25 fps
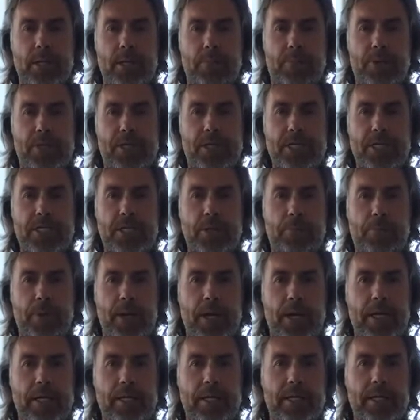
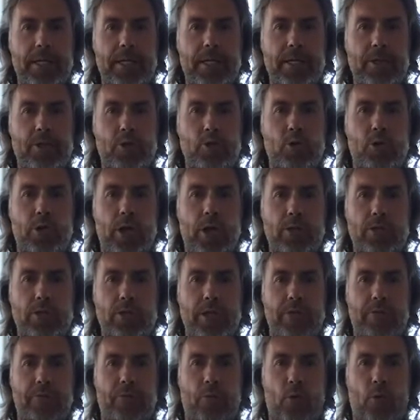participated in the
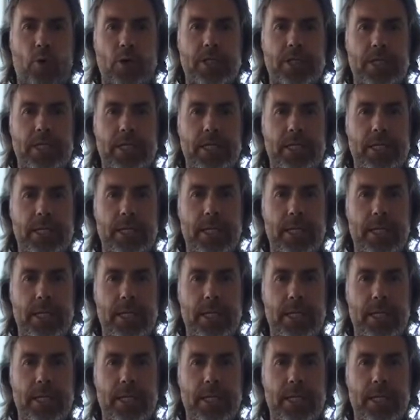2014